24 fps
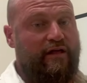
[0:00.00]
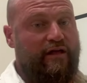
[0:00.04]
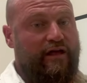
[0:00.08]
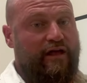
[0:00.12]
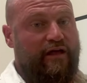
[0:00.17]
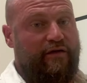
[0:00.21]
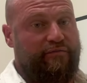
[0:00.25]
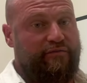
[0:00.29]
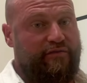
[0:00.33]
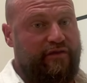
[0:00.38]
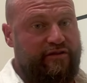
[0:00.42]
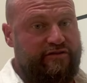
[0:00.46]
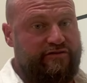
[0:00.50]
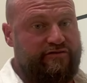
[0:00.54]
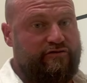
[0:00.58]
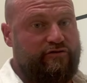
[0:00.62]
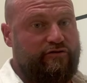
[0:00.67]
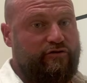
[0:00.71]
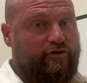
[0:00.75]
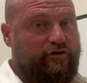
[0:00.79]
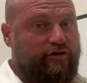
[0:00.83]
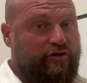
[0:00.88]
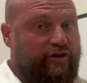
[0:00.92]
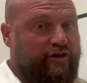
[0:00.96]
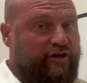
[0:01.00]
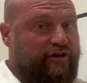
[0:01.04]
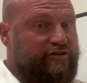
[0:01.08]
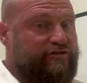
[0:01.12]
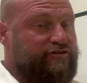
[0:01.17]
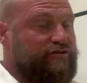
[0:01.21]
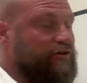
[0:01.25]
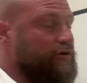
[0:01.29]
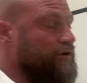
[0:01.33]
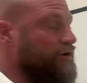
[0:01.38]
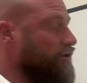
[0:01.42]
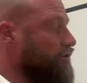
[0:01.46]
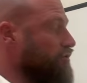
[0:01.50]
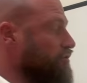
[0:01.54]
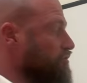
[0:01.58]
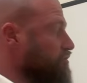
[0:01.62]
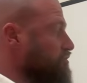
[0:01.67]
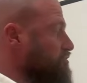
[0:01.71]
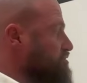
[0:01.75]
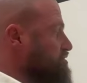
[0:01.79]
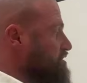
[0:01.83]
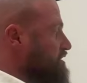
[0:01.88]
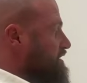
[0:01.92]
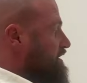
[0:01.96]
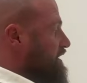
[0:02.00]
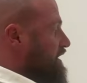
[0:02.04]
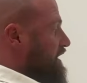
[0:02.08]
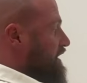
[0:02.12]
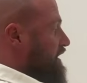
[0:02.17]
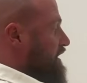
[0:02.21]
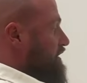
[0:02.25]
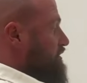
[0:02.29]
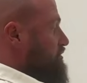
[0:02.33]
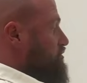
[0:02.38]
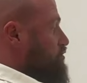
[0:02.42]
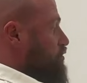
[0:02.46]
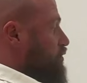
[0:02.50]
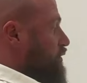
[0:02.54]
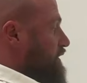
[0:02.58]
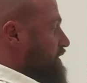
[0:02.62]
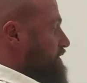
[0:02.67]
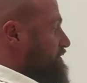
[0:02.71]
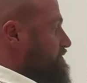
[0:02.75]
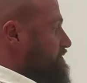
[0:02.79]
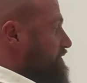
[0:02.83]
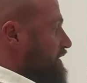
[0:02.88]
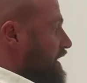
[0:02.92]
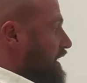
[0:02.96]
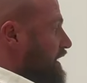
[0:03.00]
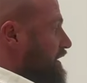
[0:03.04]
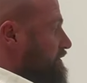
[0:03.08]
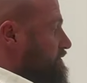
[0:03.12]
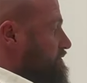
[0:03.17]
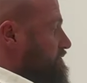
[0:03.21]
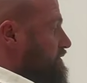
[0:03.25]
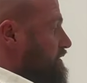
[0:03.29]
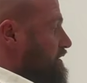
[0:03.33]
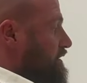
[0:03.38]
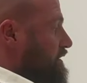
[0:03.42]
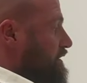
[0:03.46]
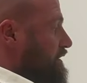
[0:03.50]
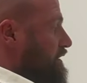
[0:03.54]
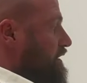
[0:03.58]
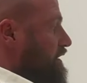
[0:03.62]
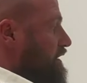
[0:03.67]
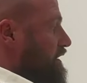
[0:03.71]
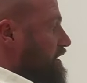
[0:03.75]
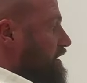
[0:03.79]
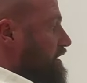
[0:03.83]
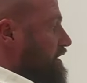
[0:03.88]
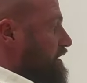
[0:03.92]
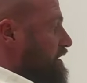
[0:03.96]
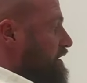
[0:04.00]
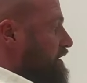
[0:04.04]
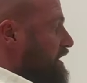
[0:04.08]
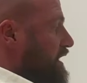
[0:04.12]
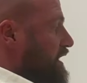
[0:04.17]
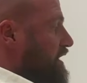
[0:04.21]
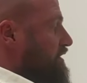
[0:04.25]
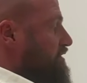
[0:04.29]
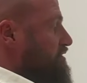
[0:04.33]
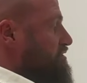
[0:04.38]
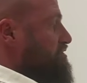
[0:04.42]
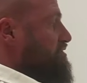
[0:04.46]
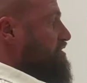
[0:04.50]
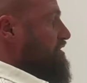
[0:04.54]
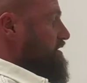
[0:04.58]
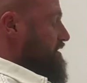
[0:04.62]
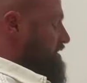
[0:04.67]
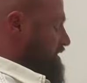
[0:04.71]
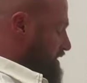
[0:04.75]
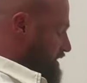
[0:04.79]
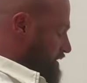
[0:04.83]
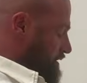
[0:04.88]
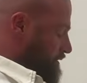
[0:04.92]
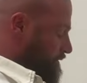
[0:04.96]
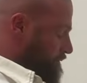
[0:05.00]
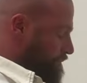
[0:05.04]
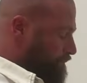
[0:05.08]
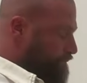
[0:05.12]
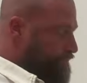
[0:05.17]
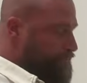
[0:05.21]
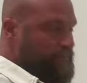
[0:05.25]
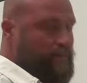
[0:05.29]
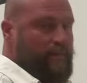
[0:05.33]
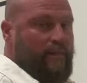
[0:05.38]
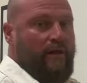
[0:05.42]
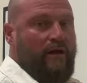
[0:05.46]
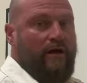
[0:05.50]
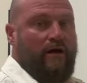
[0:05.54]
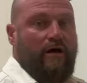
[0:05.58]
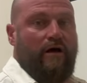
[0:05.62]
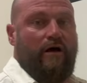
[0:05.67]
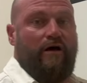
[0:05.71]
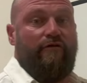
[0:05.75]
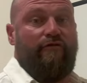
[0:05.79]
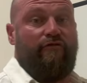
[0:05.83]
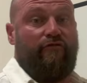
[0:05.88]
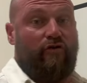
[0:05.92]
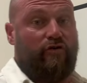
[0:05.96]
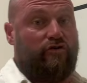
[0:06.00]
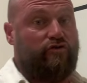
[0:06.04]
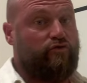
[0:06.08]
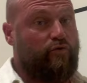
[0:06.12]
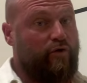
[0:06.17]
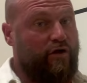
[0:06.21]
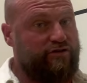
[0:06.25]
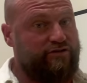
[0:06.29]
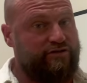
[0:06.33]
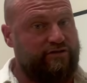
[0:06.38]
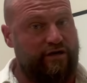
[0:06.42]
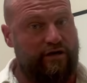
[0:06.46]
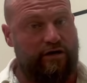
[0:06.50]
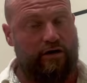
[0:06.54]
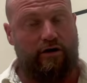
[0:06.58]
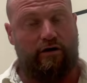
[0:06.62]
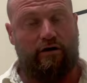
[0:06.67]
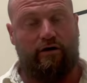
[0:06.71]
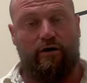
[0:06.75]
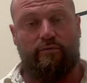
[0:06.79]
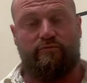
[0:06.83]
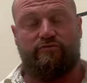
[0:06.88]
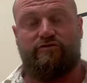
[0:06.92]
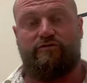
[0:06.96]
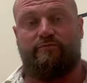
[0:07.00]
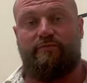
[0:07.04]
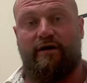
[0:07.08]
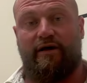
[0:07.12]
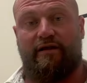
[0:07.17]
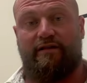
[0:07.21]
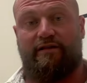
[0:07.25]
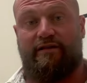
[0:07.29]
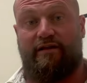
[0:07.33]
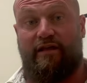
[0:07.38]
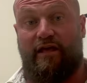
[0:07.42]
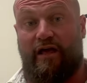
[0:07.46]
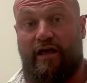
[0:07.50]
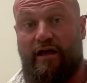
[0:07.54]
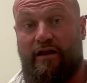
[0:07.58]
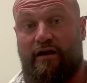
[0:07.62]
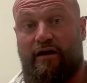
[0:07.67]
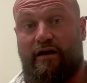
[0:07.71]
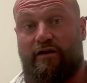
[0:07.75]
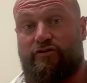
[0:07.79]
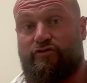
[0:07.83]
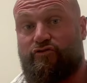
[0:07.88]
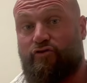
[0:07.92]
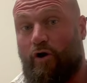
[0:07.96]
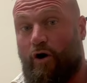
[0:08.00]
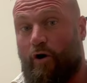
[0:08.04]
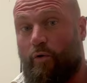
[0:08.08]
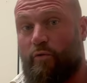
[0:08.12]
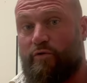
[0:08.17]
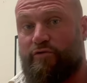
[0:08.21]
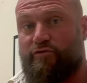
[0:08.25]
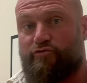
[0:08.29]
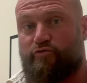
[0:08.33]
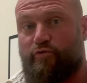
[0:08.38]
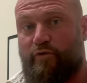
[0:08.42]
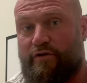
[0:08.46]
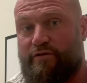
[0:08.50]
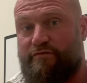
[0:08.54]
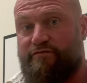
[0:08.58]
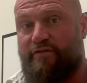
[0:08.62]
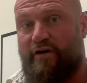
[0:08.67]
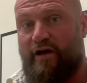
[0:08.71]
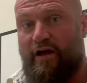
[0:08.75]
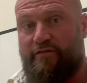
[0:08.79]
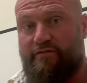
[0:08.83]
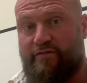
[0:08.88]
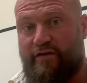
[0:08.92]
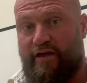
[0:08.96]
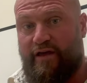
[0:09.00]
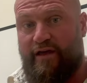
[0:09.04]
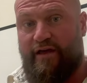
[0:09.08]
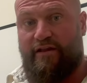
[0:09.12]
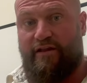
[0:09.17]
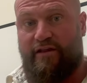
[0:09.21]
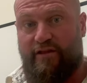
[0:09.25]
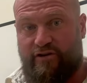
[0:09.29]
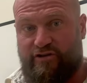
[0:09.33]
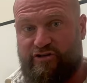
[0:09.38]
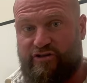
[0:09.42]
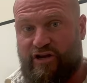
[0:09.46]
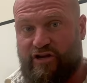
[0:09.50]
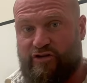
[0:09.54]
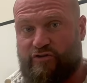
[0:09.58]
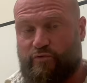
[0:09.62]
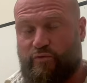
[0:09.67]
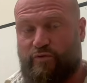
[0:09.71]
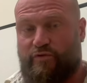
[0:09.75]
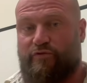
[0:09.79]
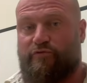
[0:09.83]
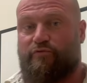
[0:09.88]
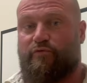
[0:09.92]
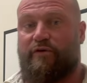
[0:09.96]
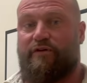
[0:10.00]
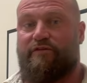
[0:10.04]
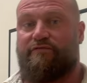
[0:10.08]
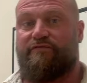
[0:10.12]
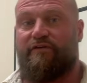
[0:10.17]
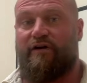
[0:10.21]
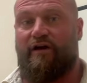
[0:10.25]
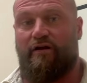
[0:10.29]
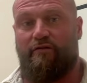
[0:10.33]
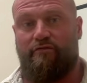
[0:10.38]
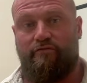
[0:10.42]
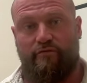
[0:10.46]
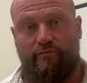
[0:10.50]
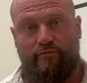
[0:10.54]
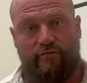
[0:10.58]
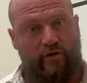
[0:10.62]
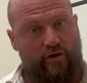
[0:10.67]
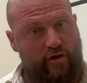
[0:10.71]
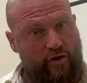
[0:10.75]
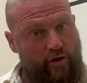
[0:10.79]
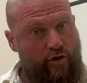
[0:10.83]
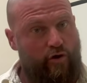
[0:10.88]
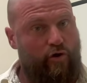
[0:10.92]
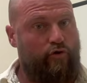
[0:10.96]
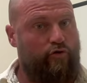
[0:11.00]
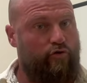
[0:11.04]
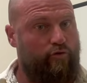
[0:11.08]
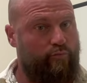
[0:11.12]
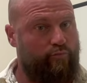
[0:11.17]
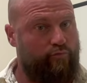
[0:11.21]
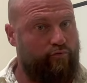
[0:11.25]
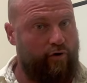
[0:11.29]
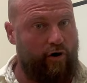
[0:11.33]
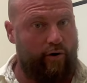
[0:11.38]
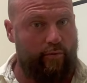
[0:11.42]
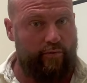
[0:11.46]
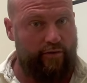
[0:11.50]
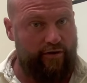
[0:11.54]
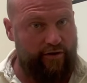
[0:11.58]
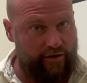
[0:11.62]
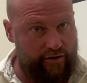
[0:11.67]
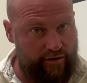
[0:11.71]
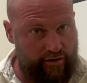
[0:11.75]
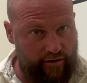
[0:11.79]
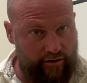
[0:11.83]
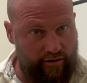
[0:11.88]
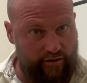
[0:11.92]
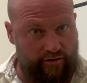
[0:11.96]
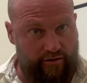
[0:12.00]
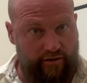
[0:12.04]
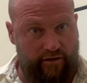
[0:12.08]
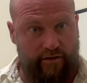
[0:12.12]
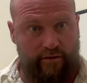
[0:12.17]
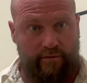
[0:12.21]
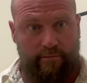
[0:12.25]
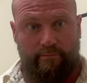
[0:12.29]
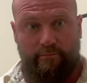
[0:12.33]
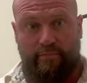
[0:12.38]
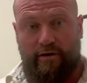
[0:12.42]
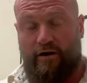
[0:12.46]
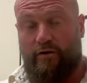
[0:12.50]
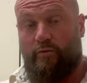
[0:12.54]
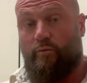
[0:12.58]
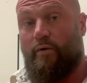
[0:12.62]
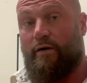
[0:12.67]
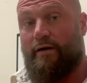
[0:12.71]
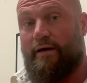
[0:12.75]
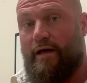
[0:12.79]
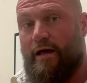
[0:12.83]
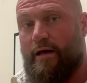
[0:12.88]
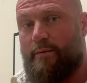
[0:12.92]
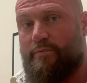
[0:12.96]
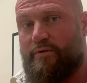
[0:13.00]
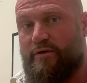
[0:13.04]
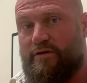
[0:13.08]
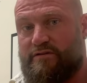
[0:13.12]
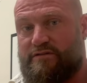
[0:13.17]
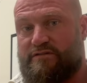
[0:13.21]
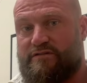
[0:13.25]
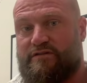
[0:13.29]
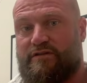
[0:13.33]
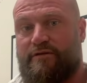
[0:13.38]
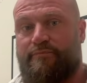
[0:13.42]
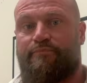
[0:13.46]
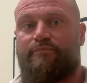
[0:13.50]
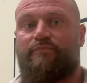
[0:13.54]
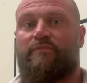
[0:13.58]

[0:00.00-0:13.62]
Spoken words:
And this is usually a 25 gauge needle. First question that comes to mind, can I draw with the 25 and inject with the 25? You probably could, but what happens